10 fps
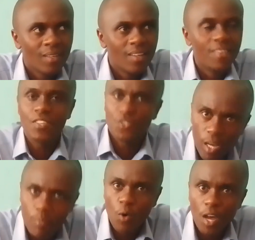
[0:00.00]
In the
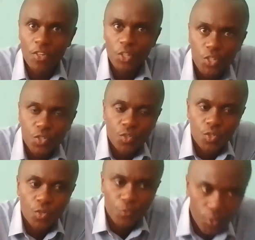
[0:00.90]
same way, he
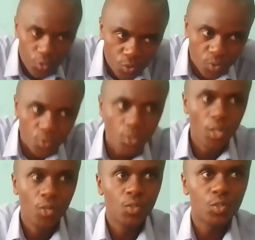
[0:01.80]
refused to
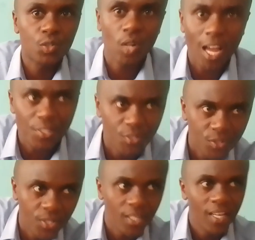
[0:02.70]

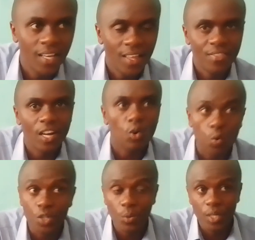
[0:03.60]
trust the
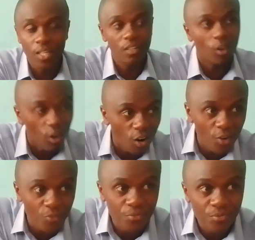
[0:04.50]
goodwill,